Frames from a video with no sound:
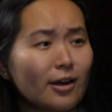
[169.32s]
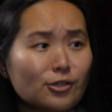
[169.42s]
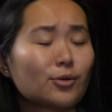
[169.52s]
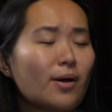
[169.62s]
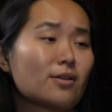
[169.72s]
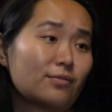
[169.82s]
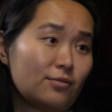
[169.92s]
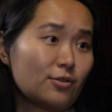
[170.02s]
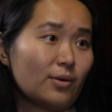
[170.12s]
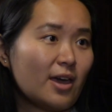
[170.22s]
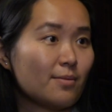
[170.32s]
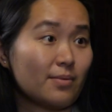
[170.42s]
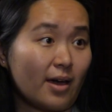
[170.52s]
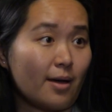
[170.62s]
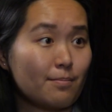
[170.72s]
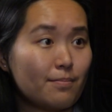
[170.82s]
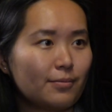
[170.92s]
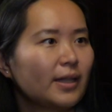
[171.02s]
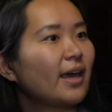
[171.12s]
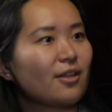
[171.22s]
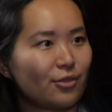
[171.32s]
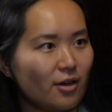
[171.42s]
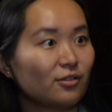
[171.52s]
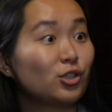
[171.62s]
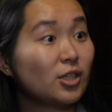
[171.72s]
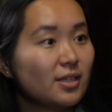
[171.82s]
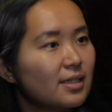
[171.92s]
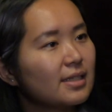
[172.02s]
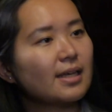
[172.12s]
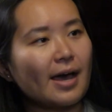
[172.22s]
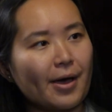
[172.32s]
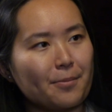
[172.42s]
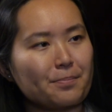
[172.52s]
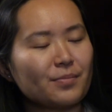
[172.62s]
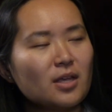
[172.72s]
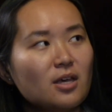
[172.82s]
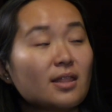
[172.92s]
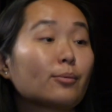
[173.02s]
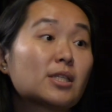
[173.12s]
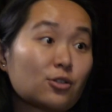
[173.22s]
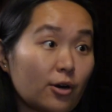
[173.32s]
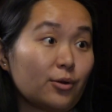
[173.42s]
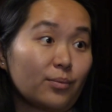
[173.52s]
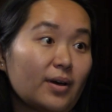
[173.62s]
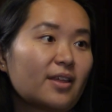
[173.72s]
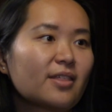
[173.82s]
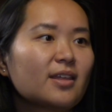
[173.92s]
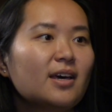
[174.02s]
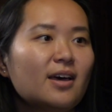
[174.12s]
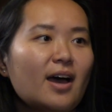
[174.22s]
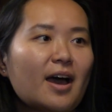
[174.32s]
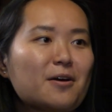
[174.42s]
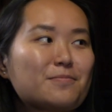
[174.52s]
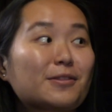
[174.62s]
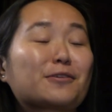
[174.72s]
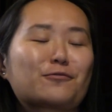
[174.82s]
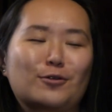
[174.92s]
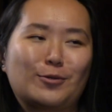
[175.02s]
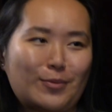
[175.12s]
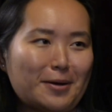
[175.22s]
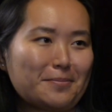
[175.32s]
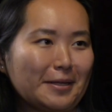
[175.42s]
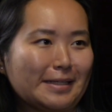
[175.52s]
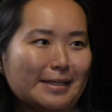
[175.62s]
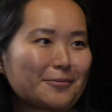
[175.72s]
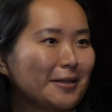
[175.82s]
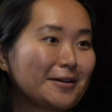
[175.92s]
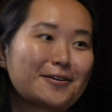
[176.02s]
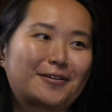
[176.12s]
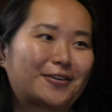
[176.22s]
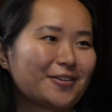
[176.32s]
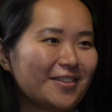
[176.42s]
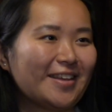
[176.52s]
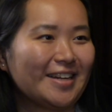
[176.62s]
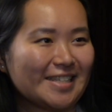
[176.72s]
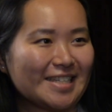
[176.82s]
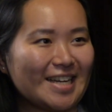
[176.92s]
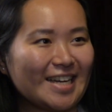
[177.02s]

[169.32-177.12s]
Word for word: are actually quite a few A A P I play anthologies um, that we started with. Um, but then, of course, we wanted plays that were like earlier than the eighties and